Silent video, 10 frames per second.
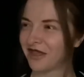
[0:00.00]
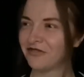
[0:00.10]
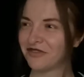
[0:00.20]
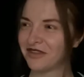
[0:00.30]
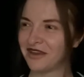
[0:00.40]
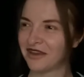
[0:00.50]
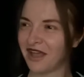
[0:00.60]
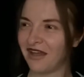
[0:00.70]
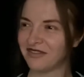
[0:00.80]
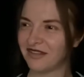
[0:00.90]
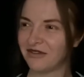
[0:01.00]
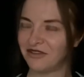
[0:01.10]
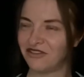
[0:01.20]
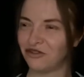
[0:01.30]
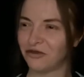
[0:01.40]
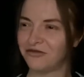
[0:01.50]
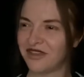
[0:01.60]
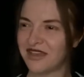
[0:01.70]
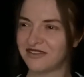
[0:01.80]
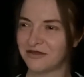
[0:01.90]
Other than in the cutscene where you shot them
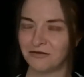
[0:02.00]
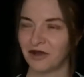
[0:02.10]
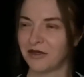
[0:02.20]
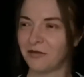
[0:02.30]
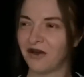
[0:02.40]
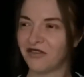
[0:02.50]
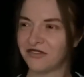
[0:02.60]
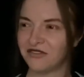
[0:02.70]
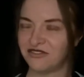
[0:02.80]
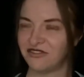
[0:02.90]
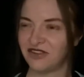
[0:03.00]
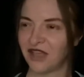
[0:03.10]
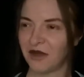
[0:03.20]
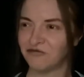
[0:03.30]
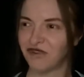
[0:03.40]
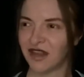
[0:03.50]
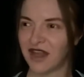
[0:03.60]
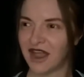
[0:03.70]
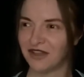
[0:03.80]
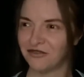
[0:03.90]
dead. Bloody bastards shouldn't come running
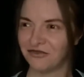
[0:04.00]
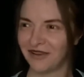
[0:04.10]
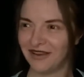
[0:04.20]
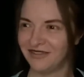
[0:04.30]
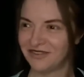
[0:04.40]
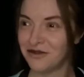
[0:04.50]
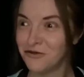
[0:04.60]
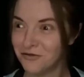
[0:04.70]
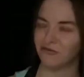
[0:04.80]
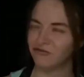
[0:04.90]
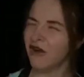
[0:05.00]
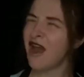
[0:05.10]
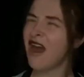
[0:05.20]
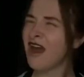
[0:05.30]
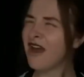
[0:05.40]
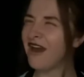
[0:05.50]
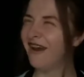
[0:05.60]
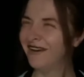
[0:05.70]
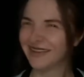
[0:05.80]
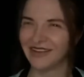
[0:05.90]
out of the fucking tomb.
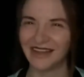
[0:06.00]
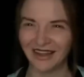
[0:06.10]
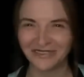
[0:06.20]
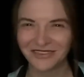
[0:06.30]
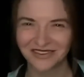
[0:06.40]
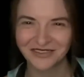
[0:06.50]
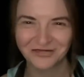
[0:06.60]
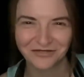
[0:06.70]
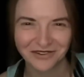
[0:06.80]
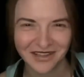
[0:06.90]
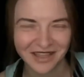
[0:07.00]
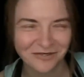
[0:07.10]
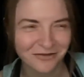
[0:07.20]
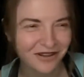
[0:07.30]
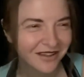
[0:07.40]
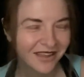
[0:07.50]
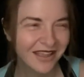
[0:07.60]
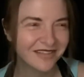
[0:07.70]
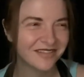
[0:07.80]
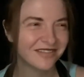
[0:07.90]
Rah! Loudest friggin'.
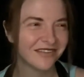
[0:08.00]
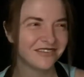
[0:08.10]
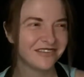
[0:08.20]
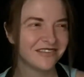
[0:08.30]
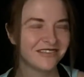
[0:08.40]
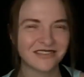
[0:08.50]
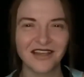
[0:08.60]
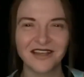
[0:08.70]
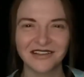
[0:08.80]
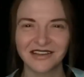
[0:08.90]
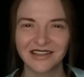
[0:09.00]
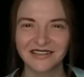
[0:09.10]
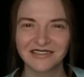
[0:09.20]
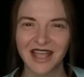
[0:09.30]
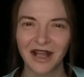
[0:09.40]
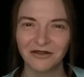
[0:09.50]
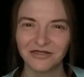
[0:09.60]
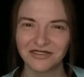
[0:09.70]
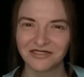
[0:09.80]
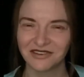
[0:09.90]
It's such a startling sound,
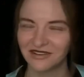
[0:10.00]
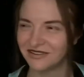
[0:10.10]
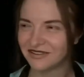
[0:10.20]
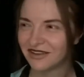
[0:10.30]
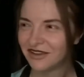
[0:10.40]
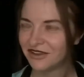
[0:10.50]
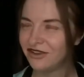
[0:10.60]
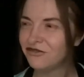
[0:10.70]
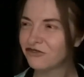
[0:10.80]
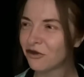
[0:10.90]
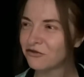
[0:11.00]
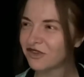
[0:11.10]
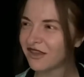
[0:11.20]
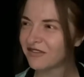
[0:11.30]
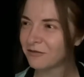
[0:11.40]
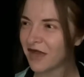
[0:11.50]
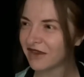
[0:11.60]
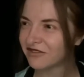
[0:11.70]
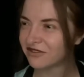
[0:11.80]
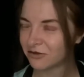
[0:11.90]
isn't it? You don't
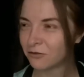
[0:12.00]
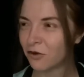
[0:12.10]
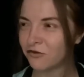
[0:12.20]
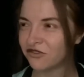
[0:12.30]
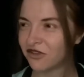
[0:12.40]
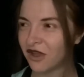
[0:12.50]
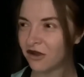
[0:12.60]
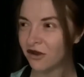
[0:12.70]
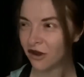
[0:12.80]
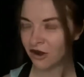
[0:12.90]
expect the wolves to go.